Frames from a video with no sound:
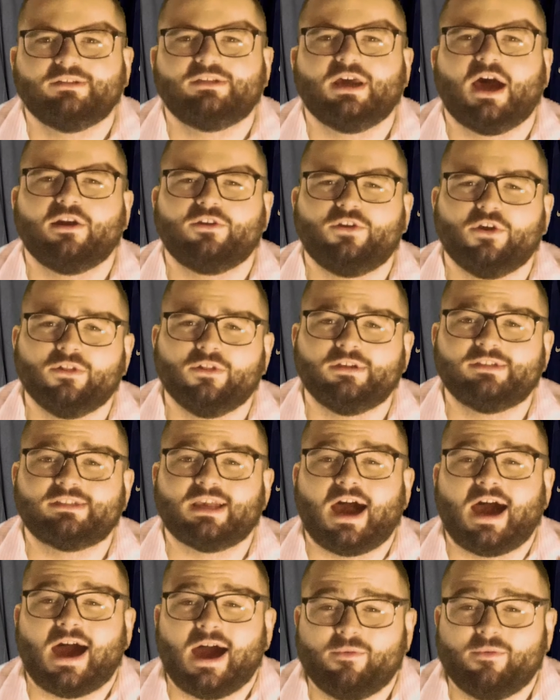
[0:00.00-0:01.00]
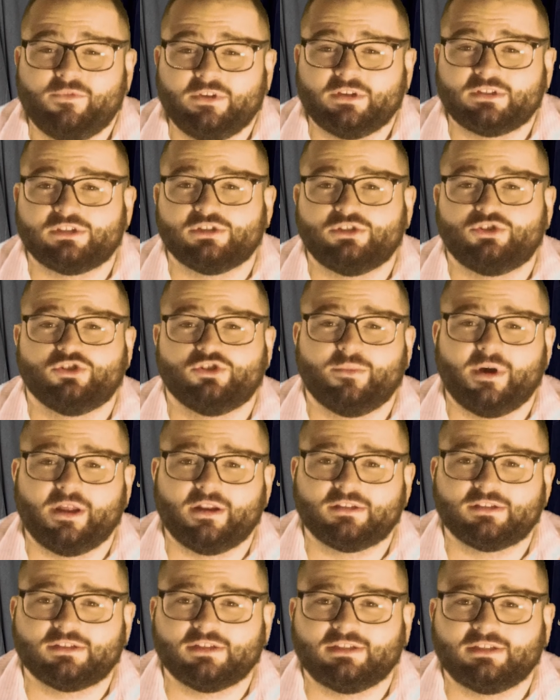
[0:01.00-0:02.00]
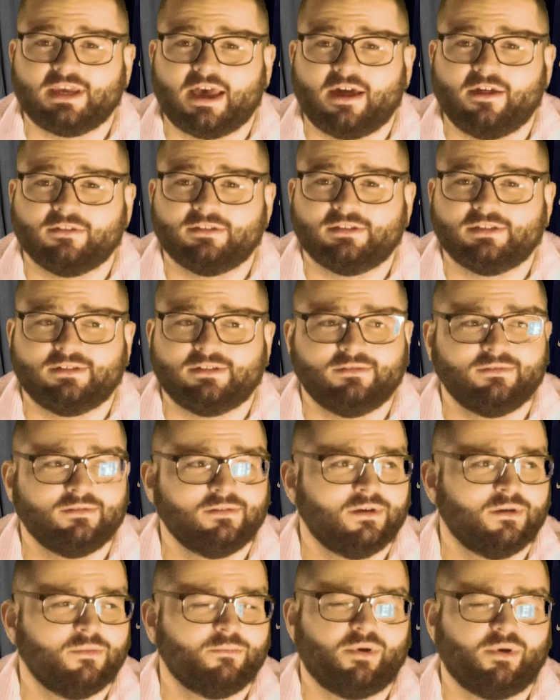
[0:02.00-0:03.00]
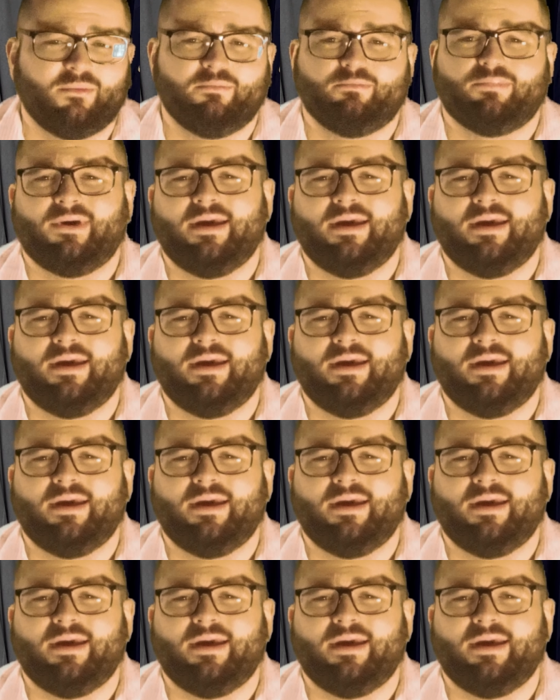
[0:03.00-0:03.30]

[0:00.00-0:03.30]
Todd Gurley's obviously tremendously talented, but